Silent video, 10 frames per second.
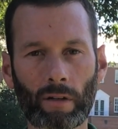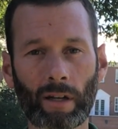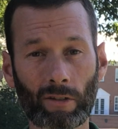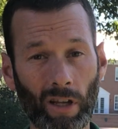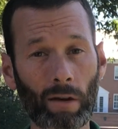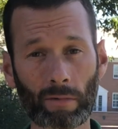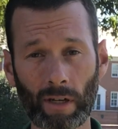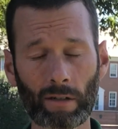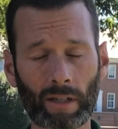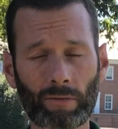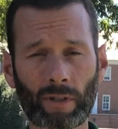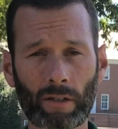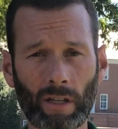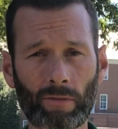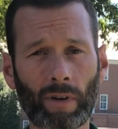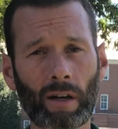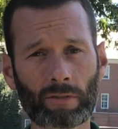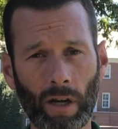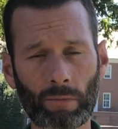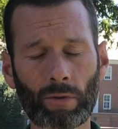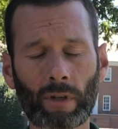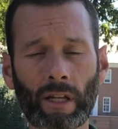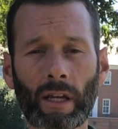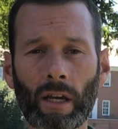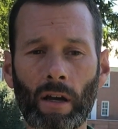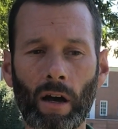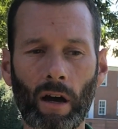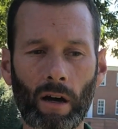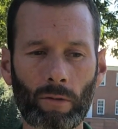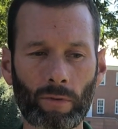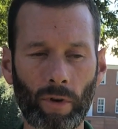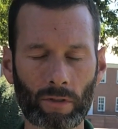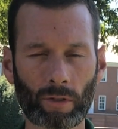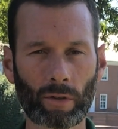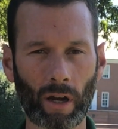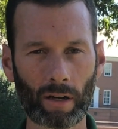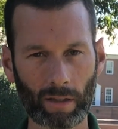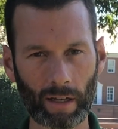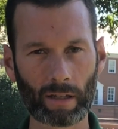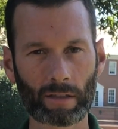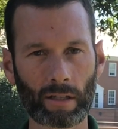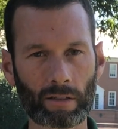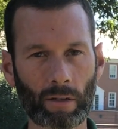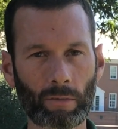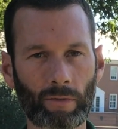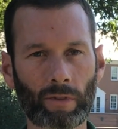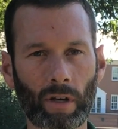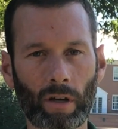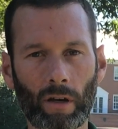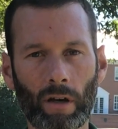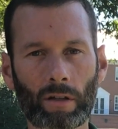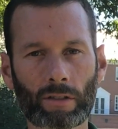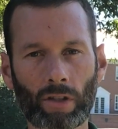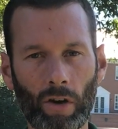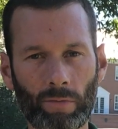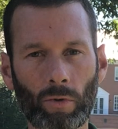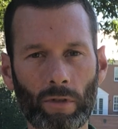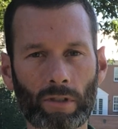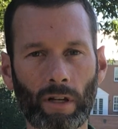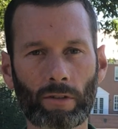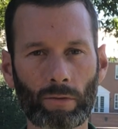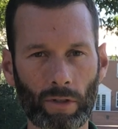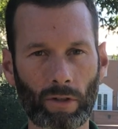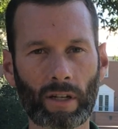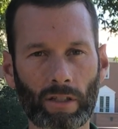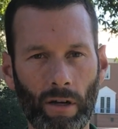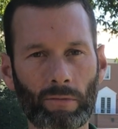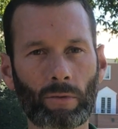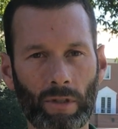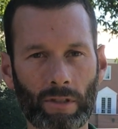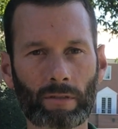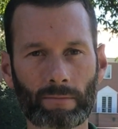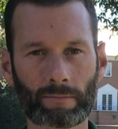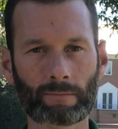in our top in our definitely in our top five, top three. we've also got, like I said, some of the sophomores that are doing a great job for us.